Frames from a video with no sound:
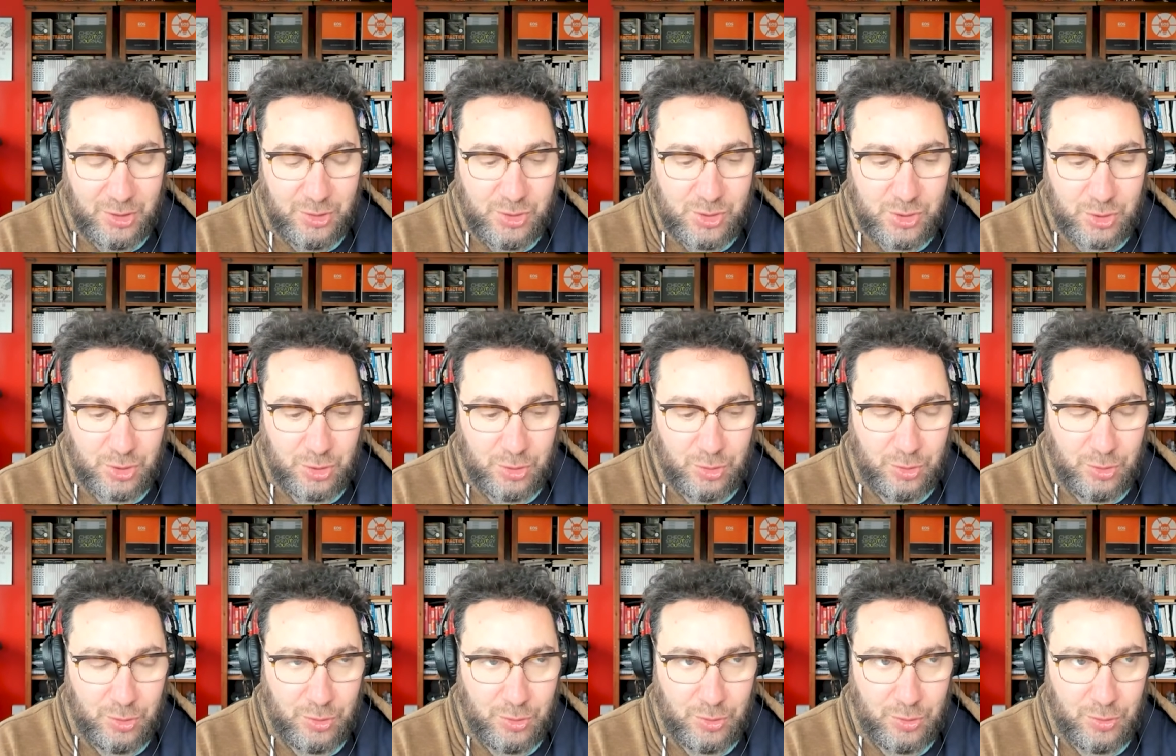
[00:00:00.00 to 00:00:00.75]

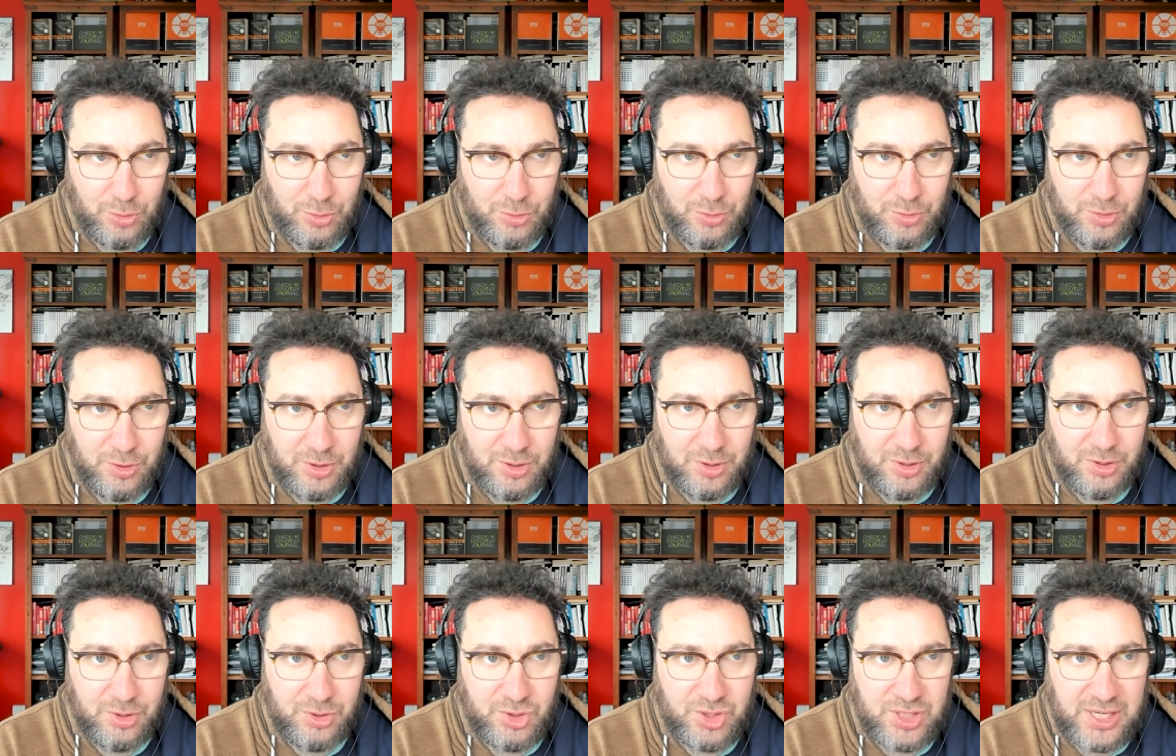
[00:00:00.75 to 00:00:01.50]
to
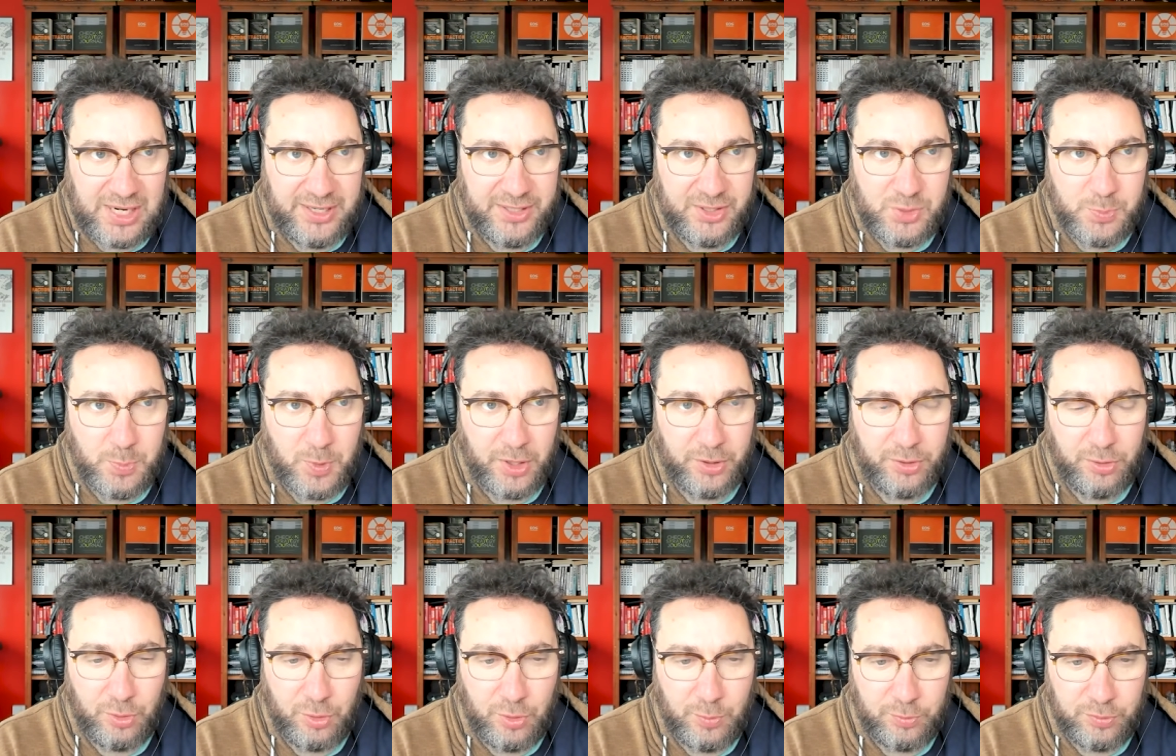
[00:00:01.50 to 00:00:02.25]
challenge my
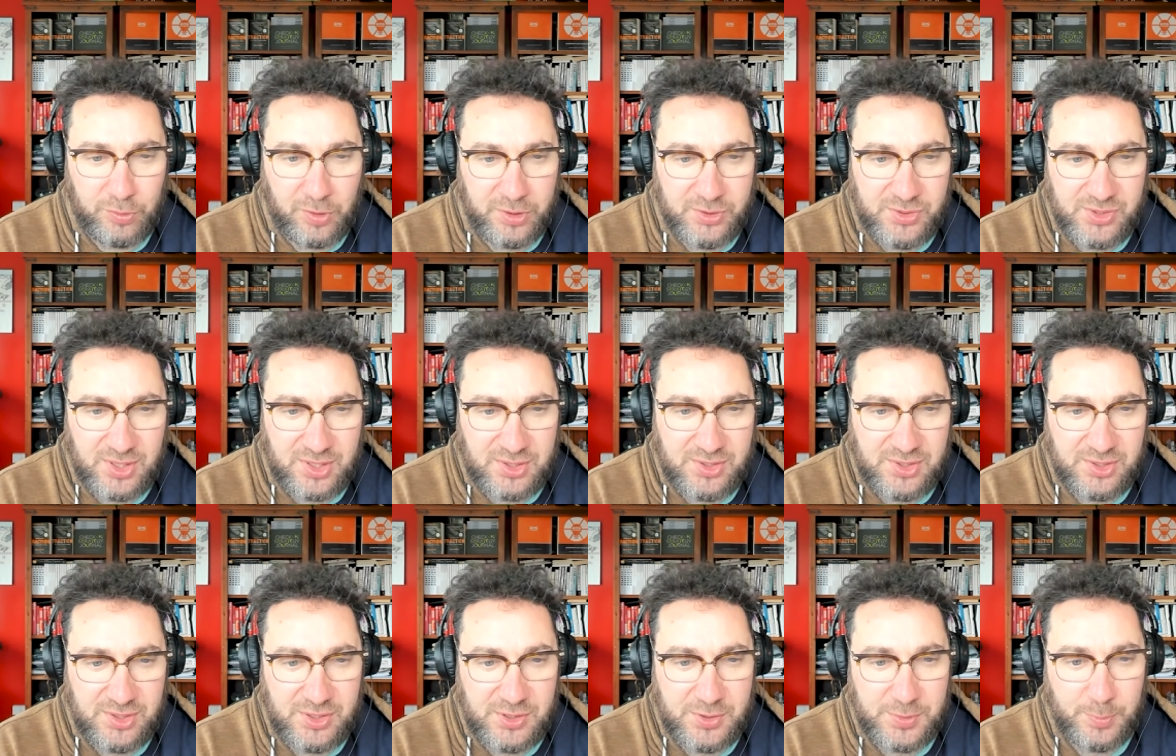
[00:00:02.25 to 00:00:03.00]
thought
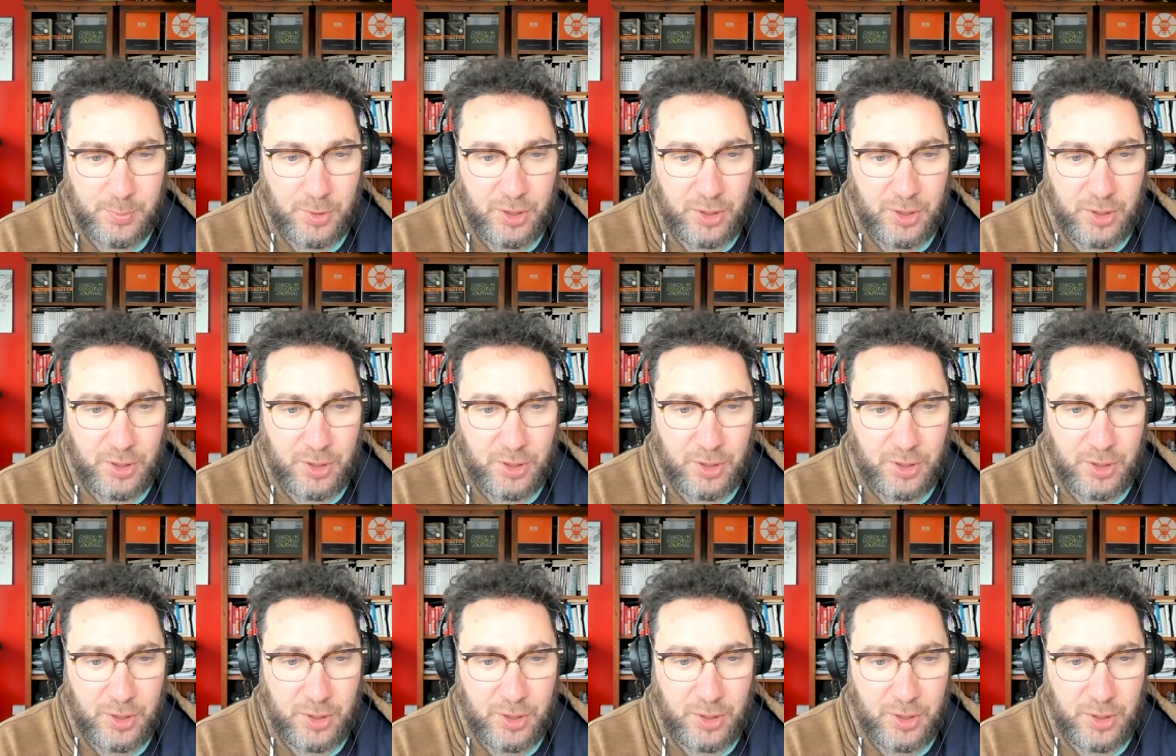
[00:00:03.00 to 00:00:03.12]
processes,